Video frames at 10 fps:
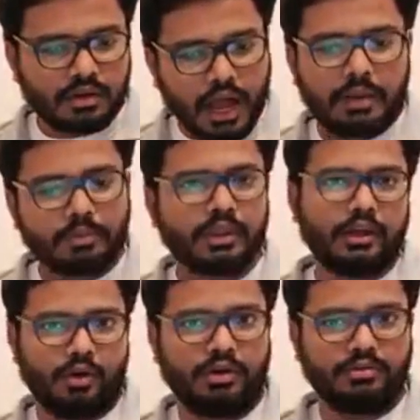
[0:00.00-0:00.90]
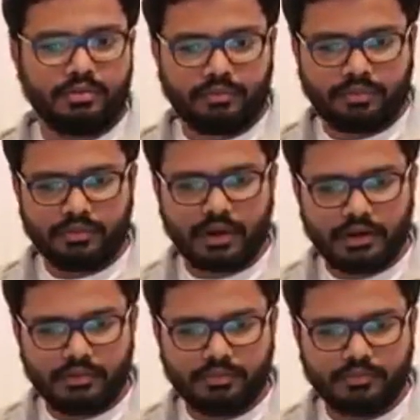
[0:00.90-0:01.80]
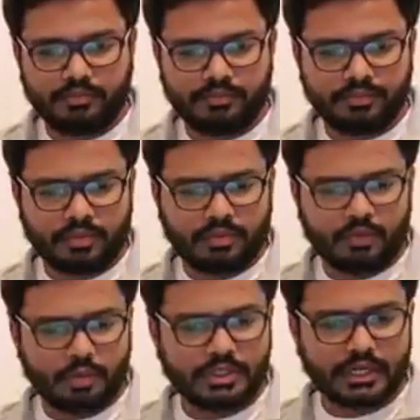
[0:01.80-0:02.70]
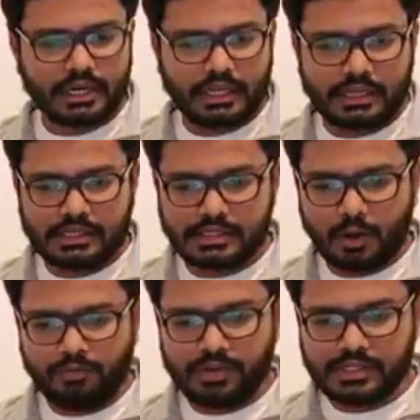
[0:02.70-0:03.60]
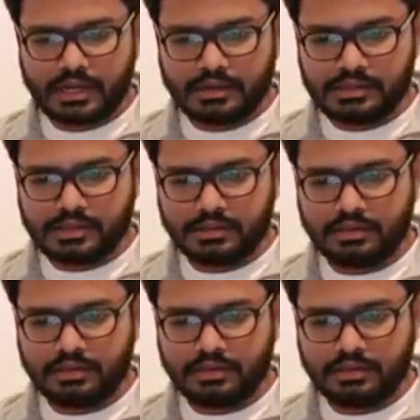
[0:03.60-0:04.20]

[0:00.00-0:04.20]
hypothyroidism, right? So option D is the obvious answer.